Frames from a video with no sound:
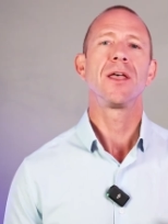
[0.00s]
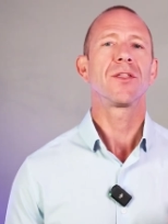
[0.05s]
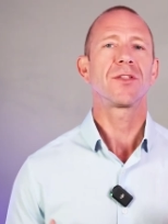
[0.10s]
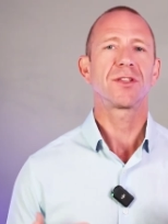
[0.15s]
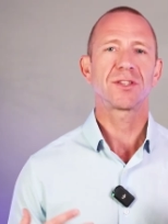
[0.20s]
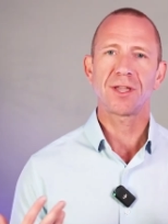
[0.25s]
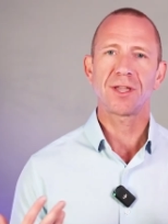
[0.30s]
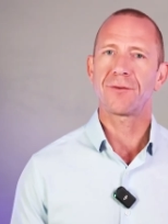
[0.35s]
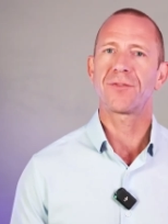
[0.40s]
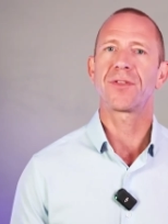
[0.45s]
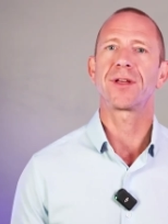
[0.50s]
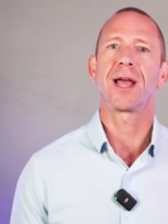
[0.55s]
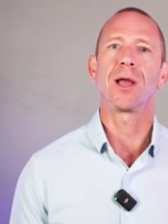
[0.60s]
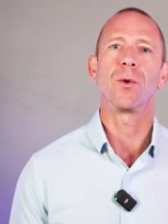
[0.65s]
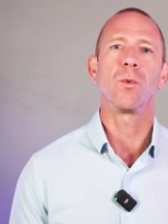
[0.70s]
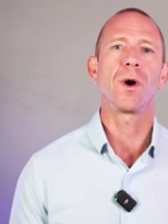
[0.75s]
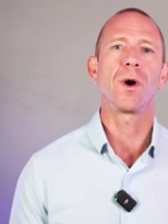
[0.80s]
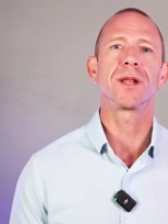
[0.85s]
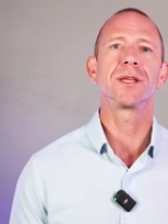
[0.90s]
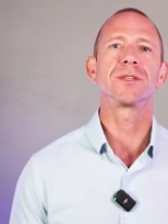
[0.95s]
Stuff that
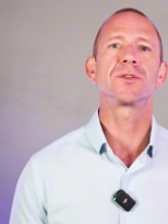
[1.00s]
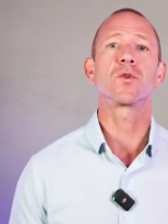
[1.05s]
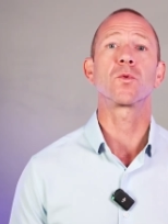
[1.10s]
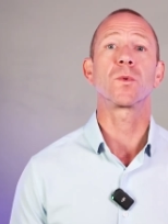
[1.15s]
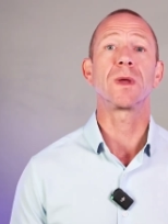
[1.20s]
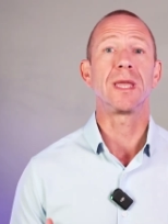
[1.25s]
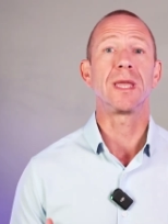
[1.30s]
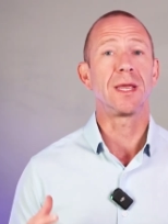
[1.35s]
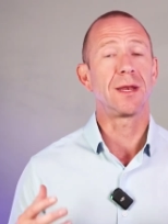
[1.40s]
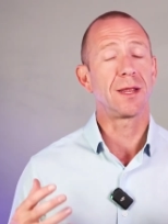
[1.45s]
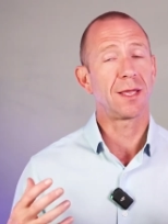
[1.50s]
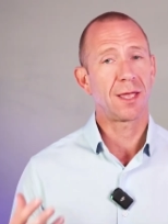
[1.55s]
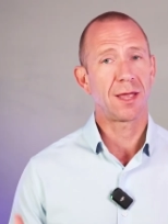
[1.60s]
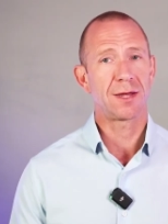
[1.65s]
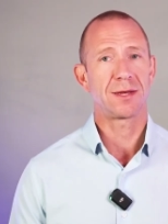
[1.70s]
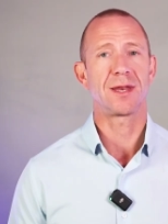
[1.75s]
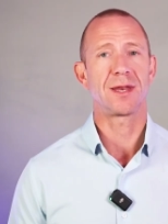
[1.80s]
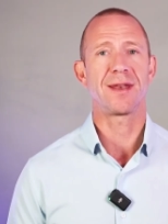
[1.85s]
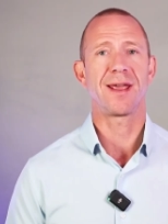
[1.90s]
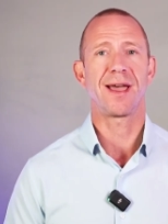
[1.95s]
I wanted to read
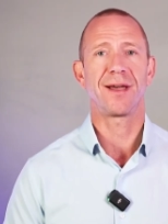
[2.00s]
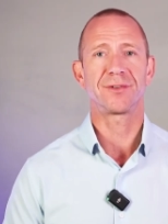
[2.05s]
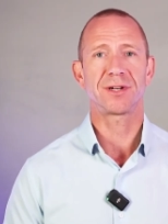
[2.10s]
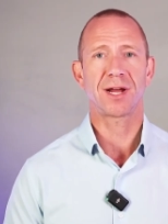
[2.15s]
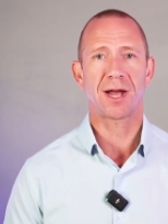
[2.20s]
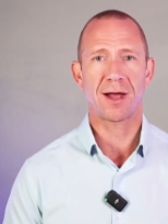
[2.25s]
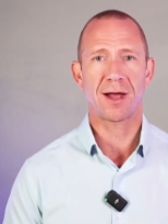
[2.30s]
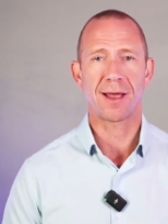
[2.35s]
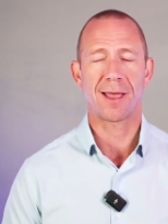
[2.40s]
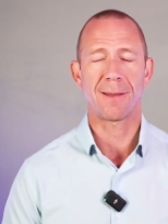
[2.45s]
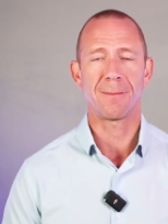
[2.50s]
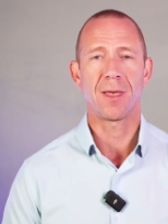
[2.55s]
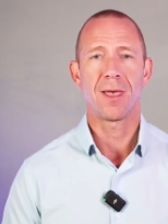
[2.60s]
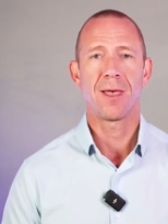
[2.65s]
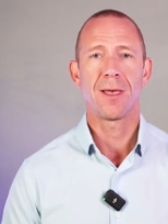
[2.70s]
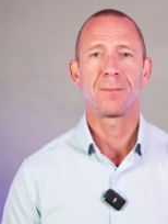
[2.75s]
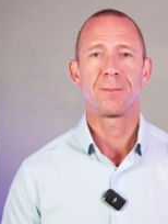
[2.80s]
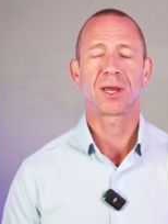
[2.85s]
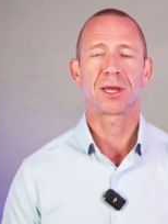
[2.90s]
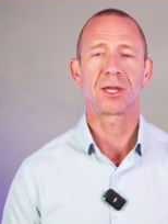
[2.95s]
and didn't have time
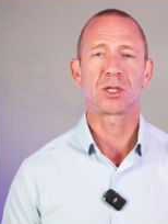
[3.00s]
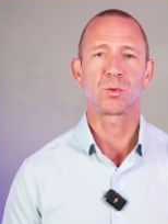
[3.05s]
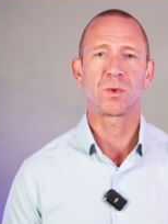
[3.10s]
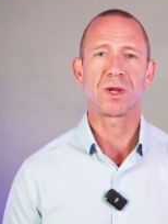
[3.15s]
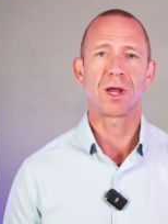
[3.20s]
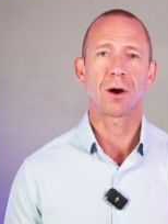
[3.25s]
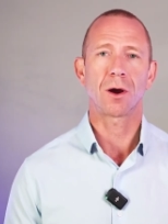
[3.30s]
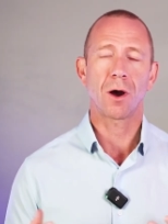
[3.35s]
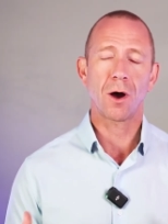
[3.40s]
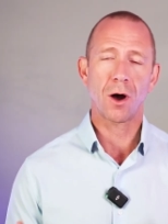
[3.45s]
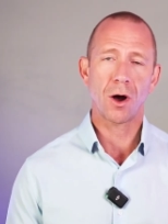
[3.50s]
because we are